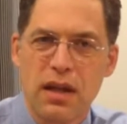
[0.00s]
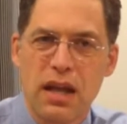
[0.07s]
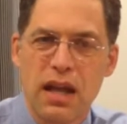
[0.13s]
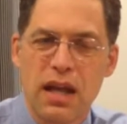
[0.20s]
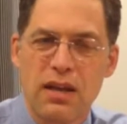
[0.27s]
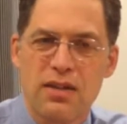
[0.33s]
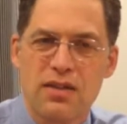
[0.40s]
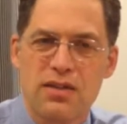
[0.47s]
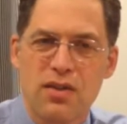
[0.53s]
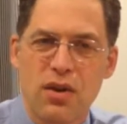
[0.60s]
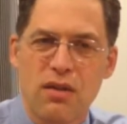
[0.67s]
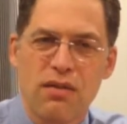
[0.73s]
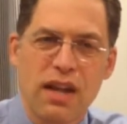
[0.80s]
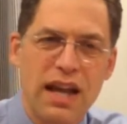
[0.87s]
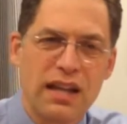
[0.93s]
and sort
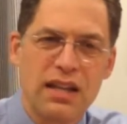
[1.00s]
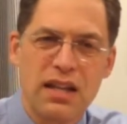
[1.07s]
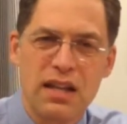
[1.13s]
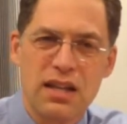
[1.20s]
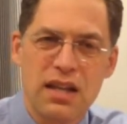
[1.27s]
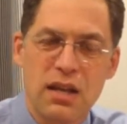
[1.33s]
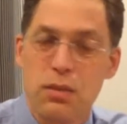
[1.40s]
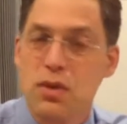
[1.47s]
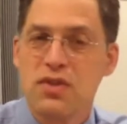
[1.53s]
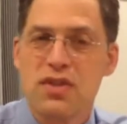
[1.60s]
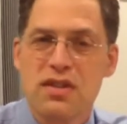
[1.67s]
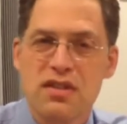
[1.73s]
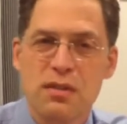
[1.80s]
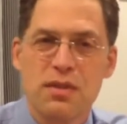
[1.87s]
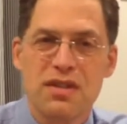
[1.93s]
of like the immune
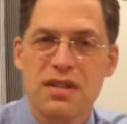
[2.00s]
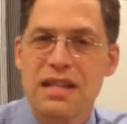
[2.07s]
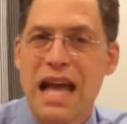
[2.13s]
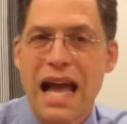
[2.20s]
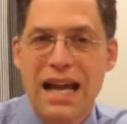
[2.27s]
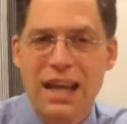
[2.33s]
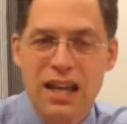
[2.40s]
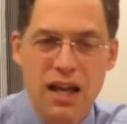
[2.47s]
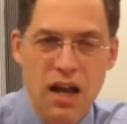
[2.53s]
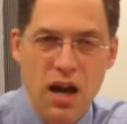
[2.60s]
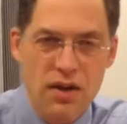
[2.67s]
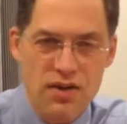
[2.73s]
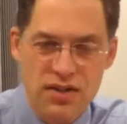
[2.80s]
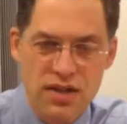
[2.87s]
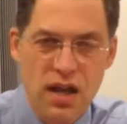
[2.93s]
system is attacking
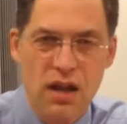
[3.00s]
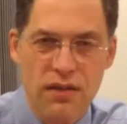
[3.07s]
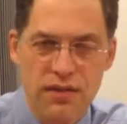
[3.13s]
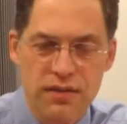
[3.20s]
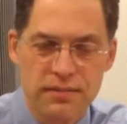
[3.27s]
ourselves.